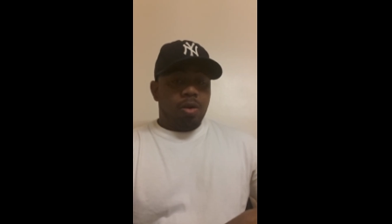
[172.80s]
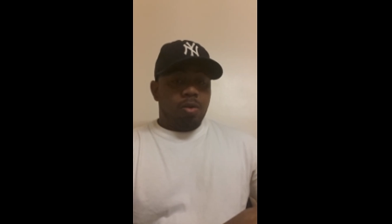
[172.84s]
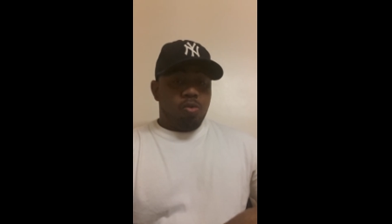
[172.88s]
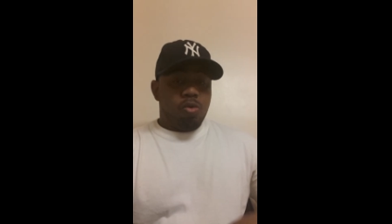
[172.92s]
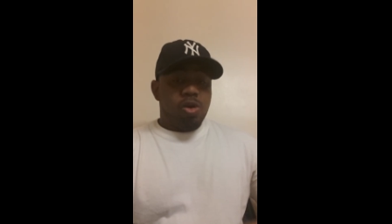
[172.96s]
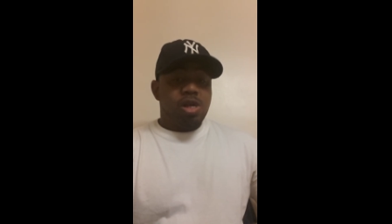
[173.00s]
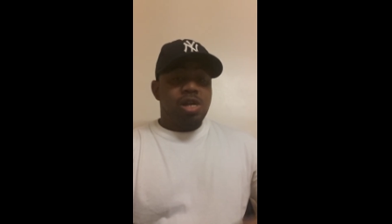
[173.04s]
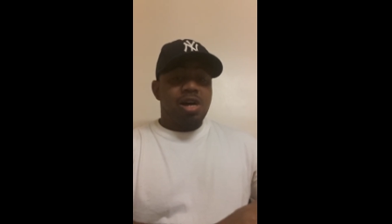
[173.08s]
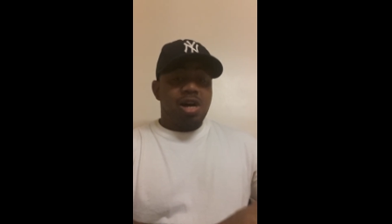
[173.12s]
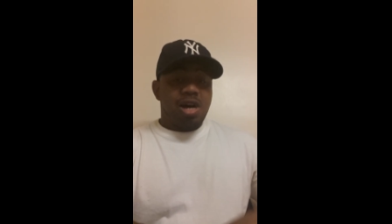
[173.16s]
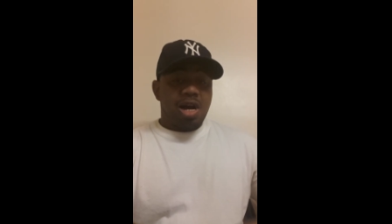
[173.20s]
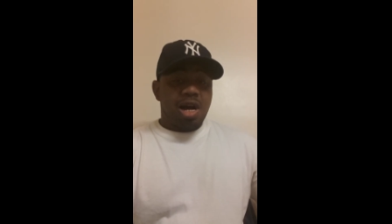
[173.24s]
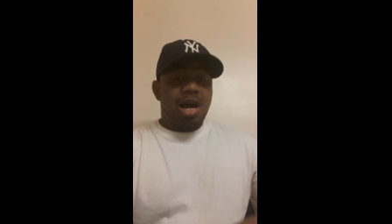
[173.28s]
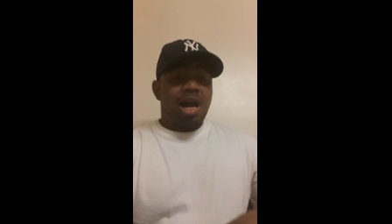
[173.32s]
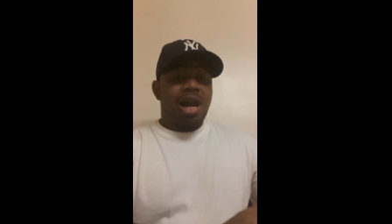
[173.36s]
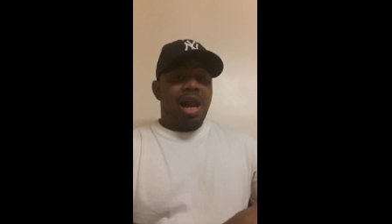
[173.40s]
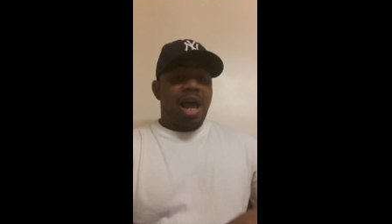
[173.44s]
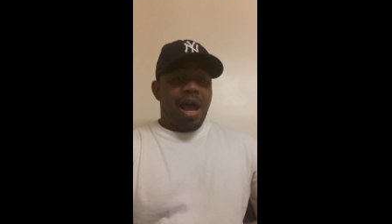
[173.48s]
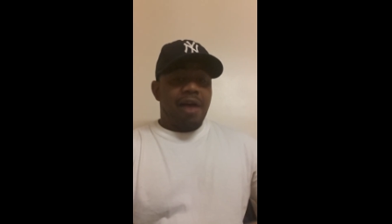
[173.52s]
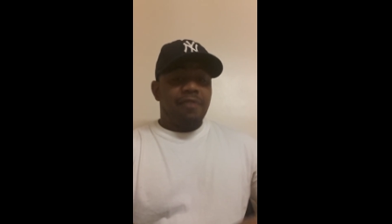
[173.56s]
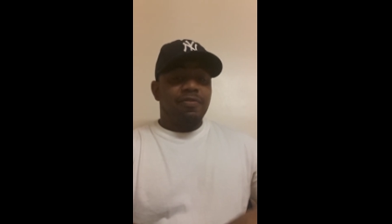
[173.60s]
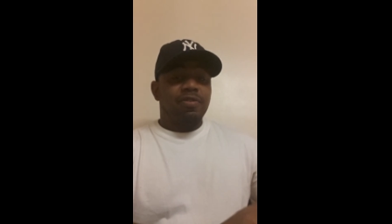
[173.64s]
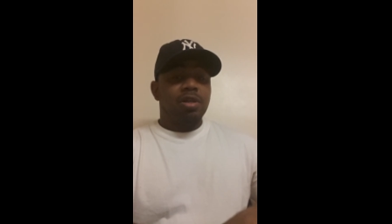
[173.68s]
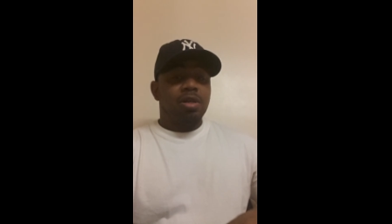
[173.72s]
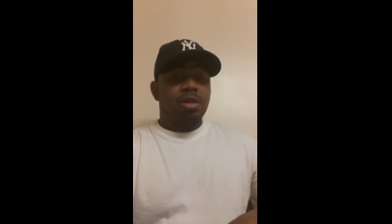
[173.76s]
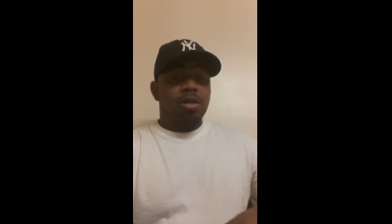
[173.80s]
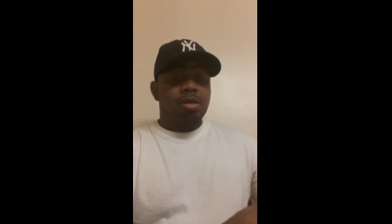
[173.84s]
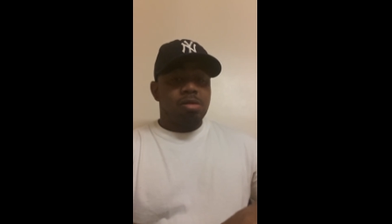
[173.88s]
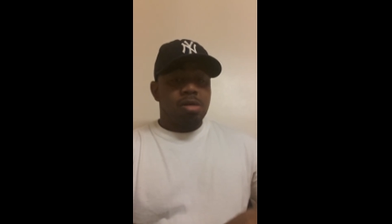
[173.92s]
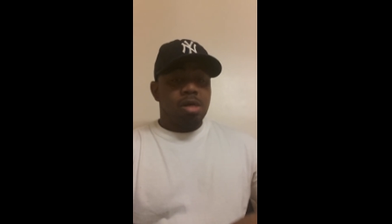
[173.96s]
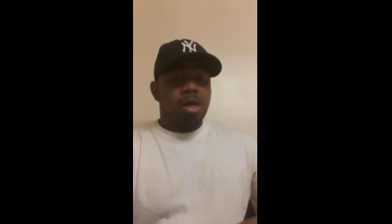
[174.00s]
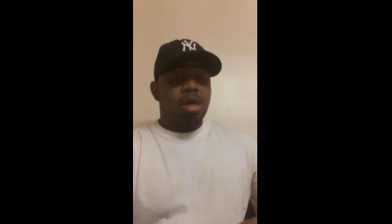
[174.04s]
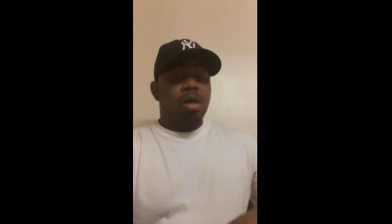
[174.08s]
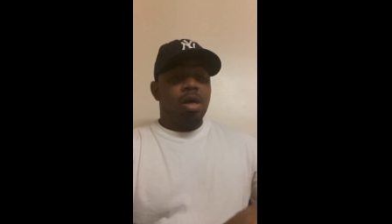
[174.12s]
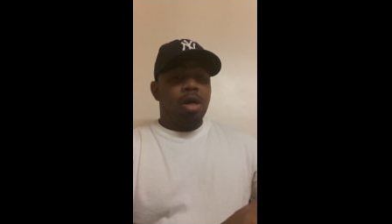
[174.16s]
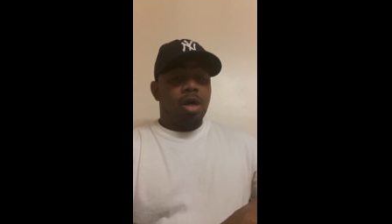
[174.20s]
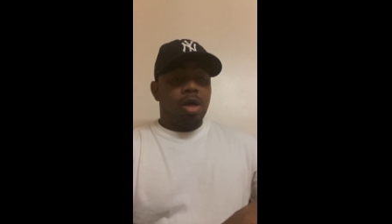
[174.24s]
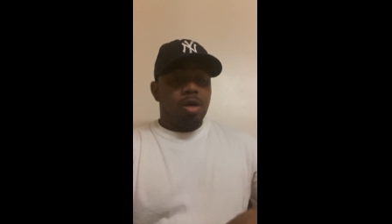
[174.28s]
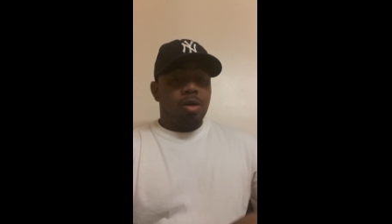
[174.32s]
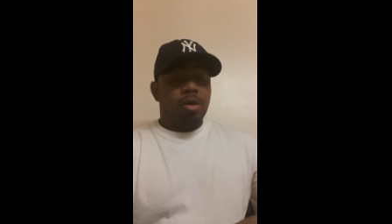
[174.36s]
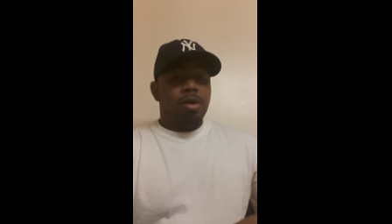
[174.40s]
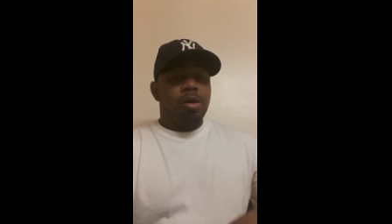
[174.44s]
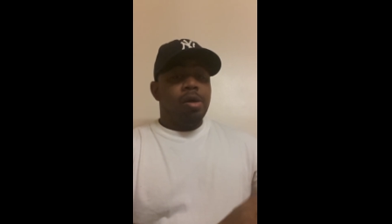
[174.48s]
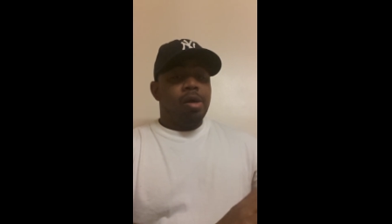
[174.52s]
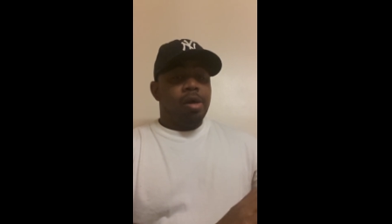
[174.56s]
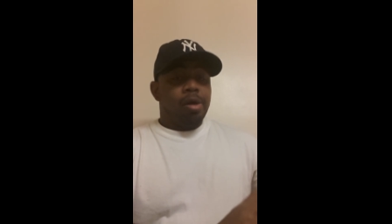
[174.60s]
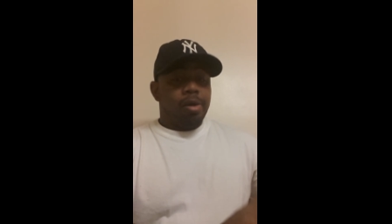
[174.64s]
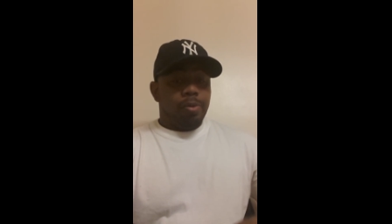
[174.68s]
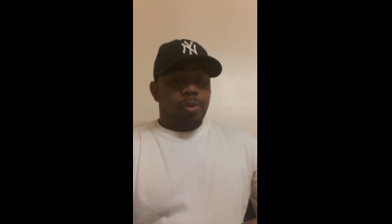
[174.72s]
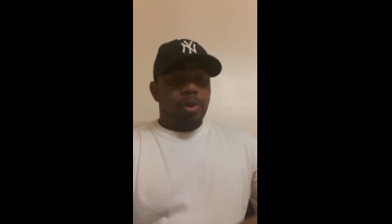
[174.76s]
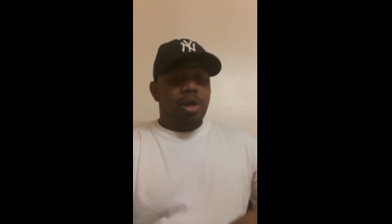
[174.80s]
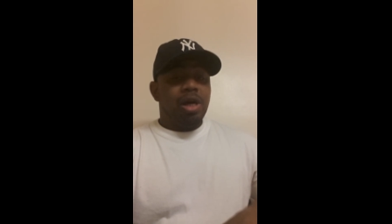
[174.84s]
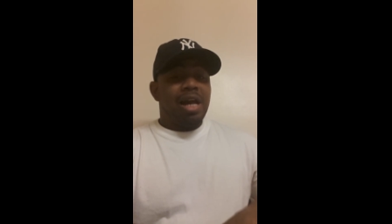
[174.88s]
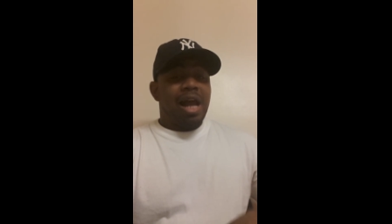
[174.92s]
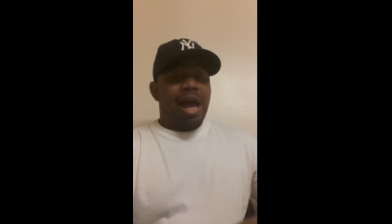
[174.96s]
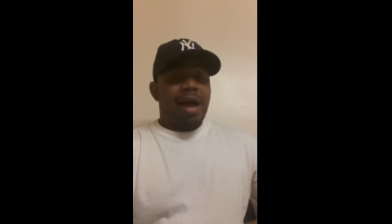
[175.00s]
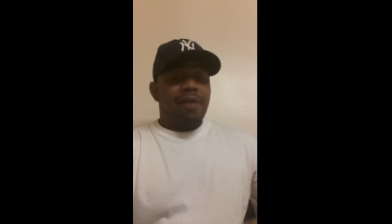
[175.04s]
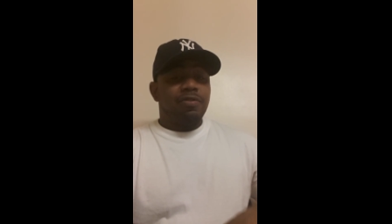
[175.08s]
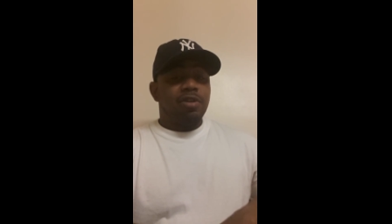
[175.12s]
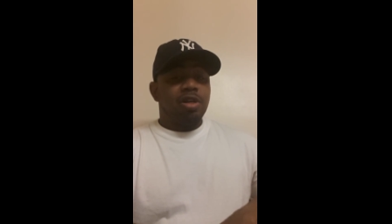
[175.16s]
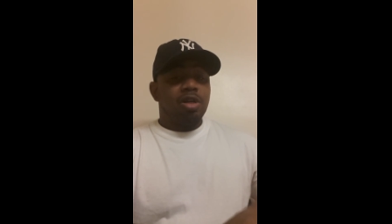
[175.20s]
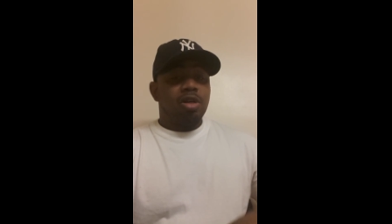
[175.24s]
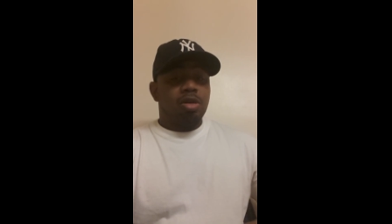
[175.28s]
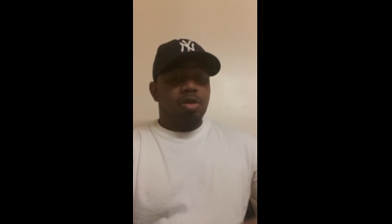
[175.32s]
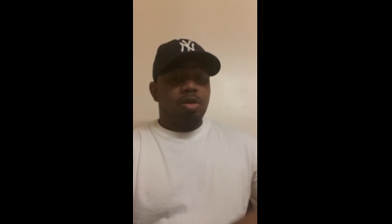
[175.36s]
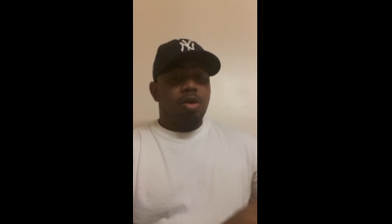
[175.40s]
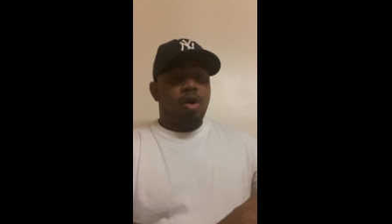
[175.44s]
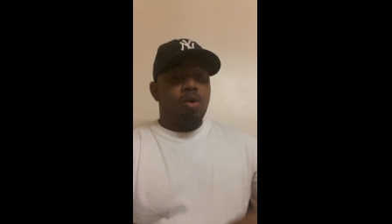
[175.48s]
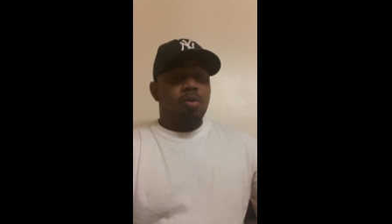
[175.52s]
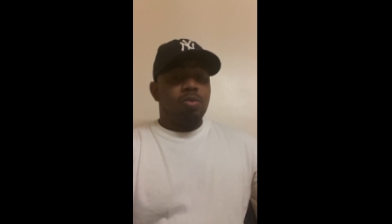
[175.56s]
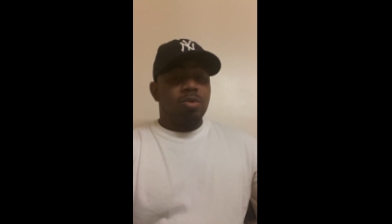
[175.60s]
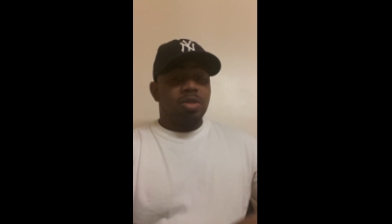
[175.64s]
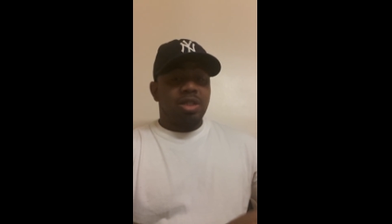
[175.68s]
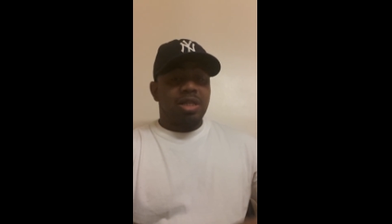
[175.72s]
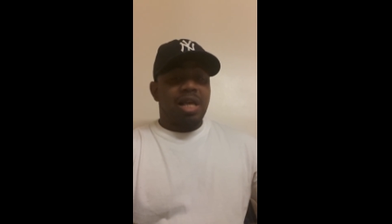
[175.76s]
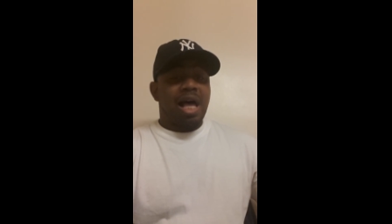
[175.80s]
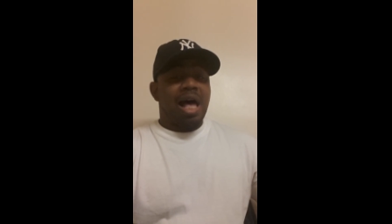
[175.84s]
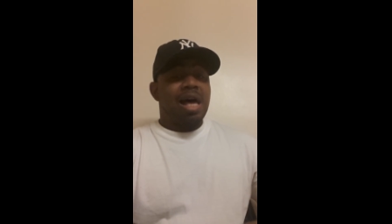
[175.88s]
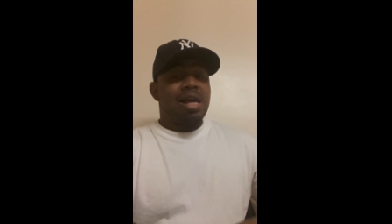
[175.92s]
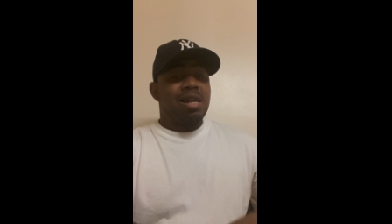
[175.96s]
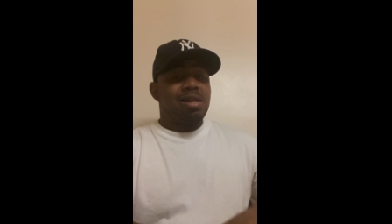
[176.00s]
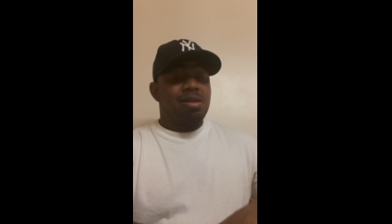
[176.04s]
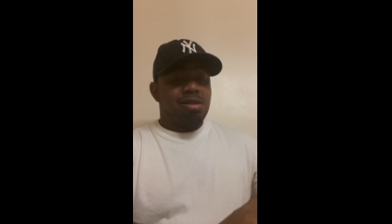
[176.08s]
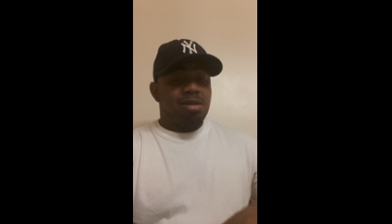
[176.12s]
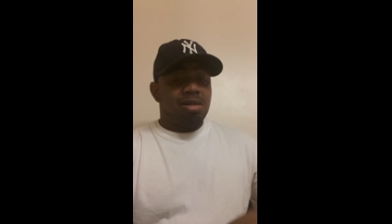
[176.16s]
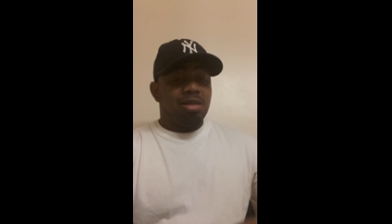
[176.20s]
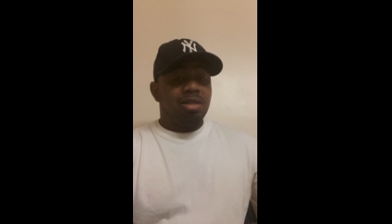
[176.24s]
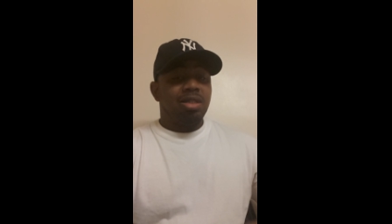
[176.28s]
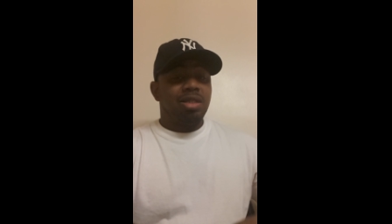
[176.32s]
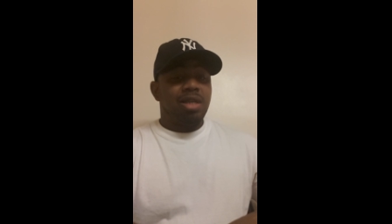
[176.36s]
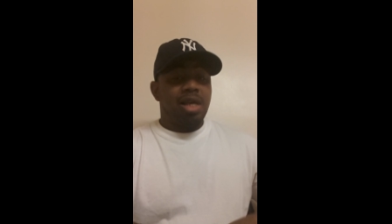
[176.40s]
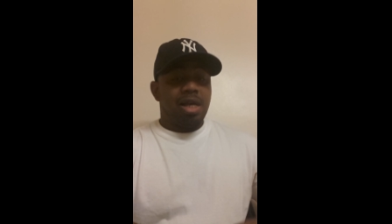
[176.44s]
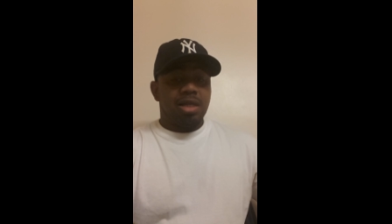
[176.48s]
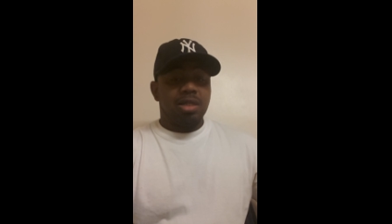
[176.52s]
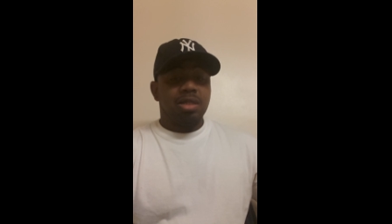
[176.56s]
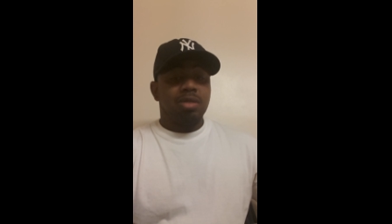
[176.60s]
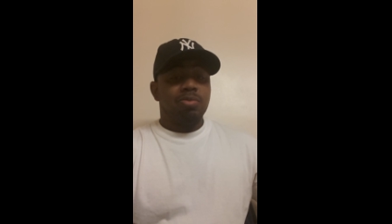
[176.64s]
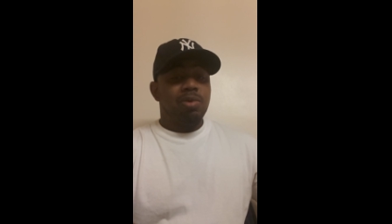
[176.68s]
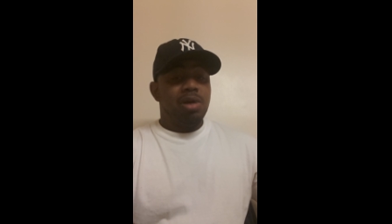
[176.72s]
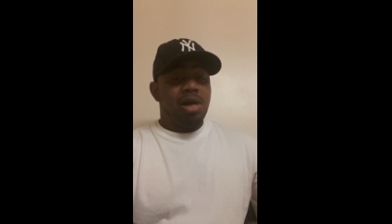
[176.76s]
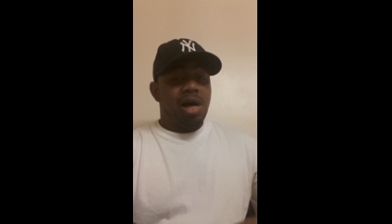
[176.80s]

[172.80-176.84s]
We're gonna have to coincide and exist.